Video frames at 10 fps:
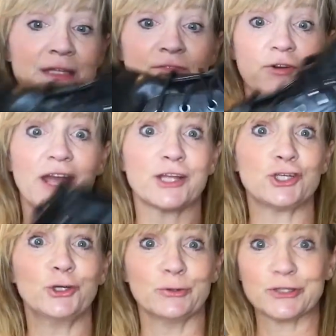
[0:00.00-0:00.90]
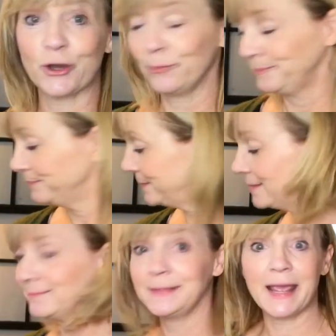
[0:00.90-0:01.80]
for like $2. So,
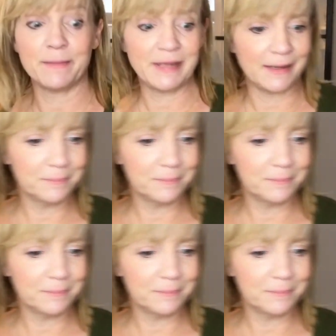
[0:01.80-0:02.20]
yay me.